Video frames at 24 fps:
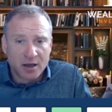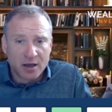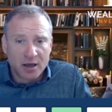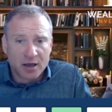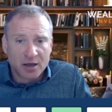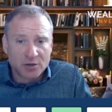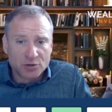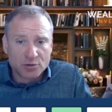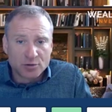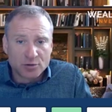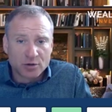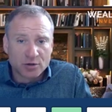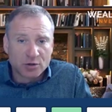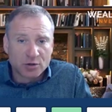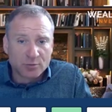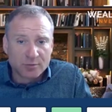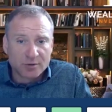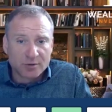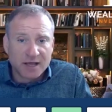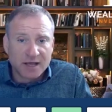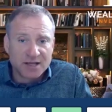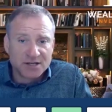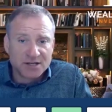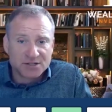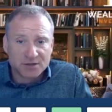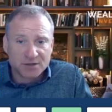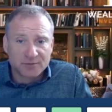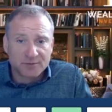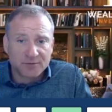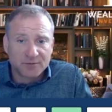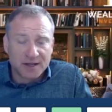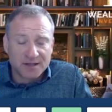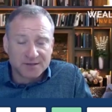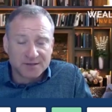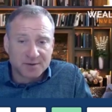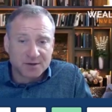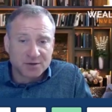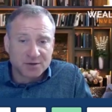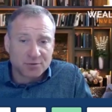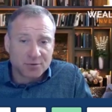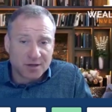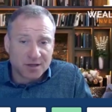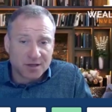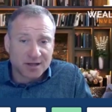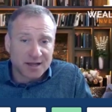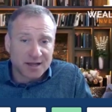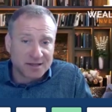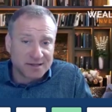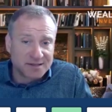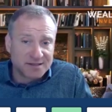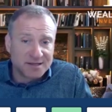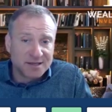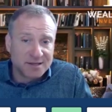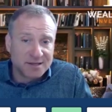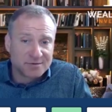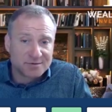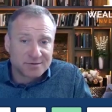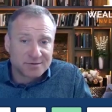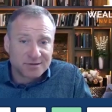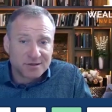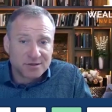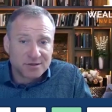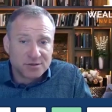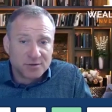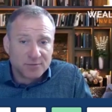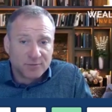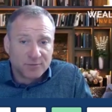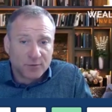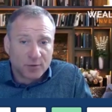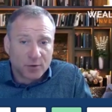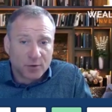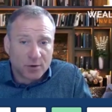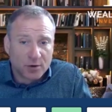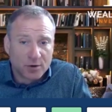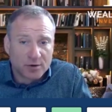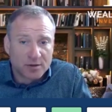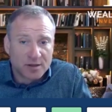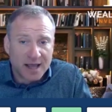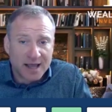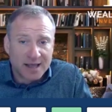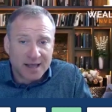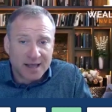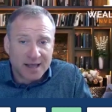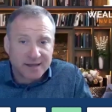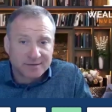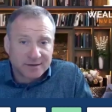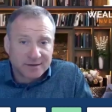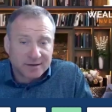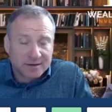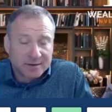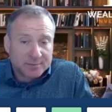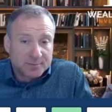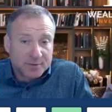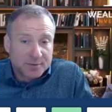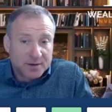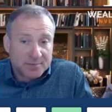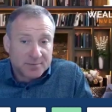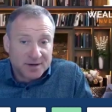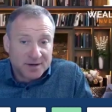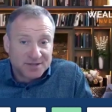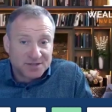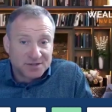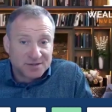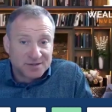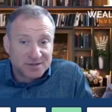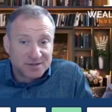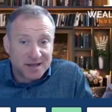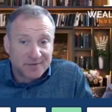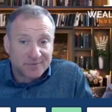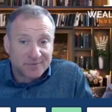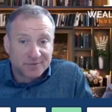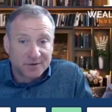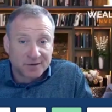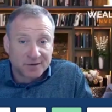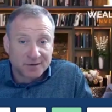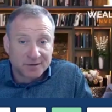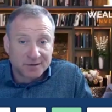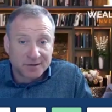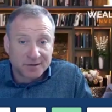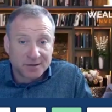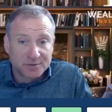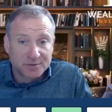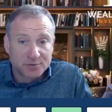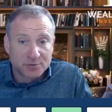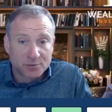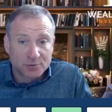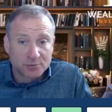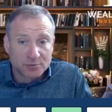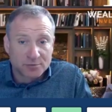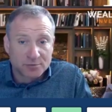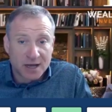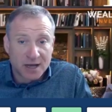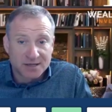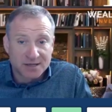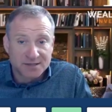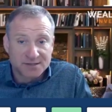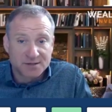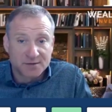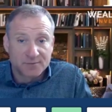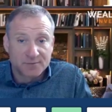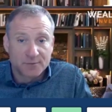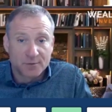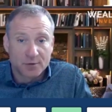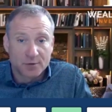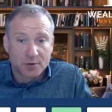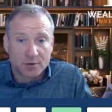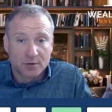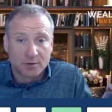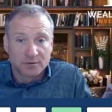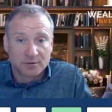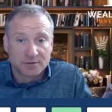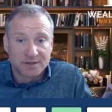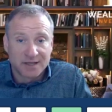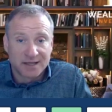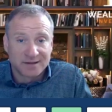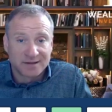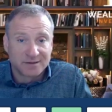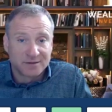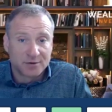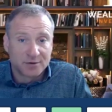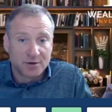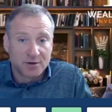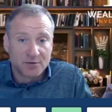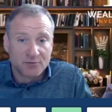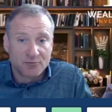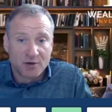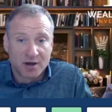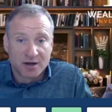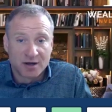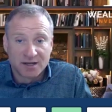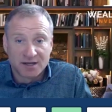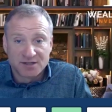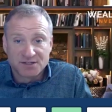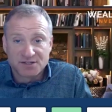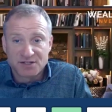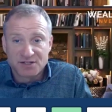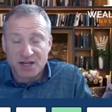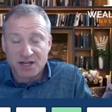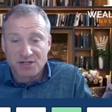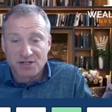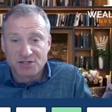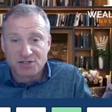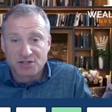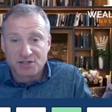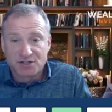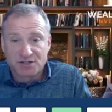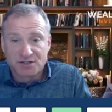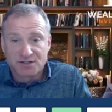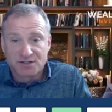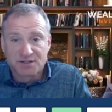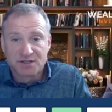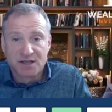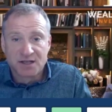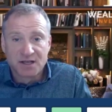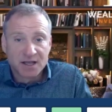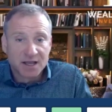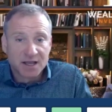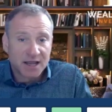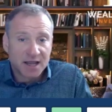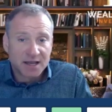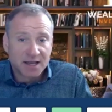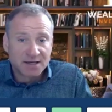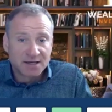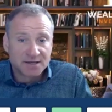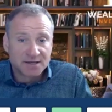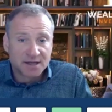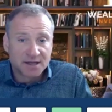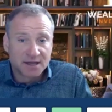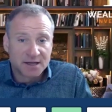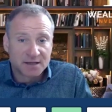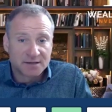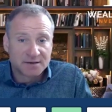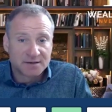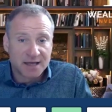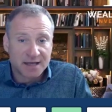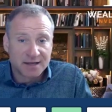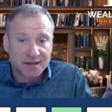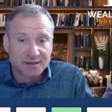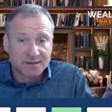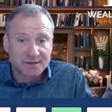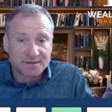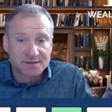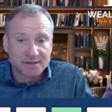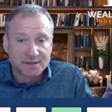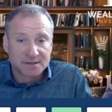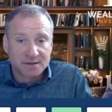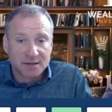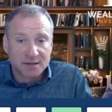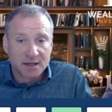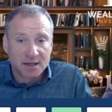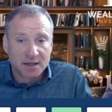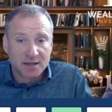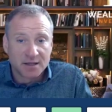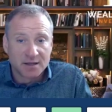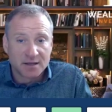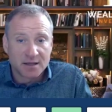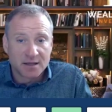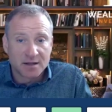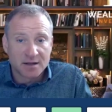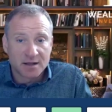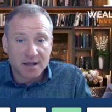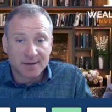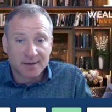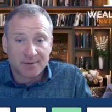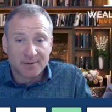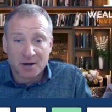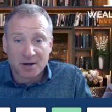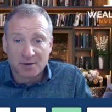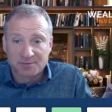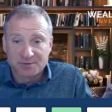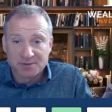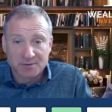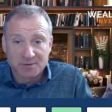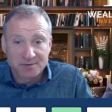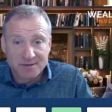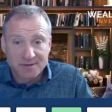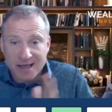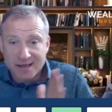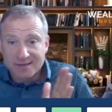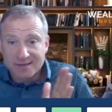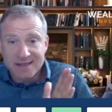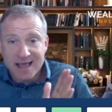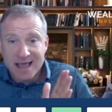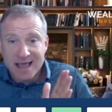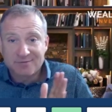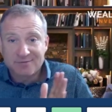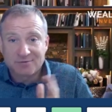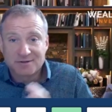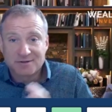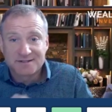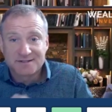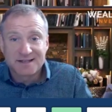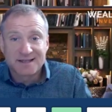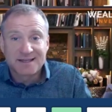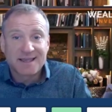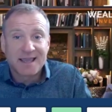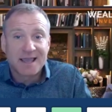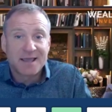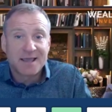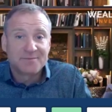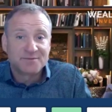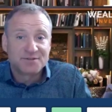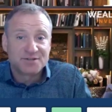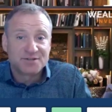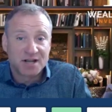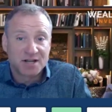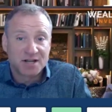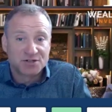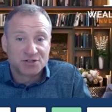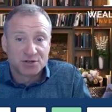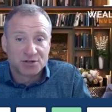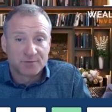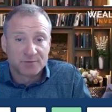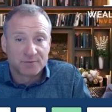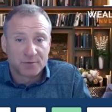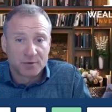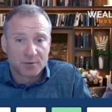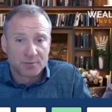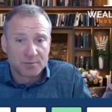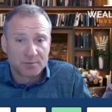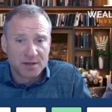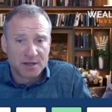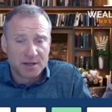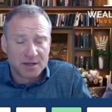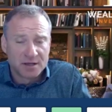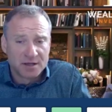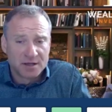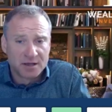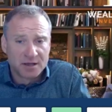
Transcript: uh, your accumulation phase but you can continuously defer that uh, pretty much indefinitely through tax mm-hmm. deferral 1031 yeah. exchanges and uh, tenants in, in, in, common option. That that was a game changer for me.